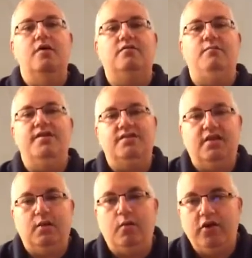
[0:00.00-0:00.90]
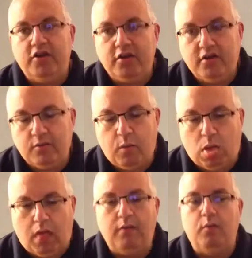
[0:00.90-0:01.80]
So basically, what
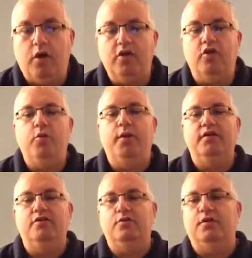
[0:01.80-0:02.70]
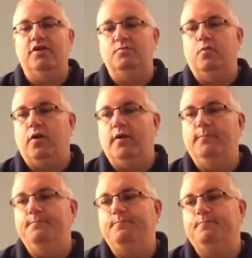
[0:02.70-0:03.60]
you're going to do each morning,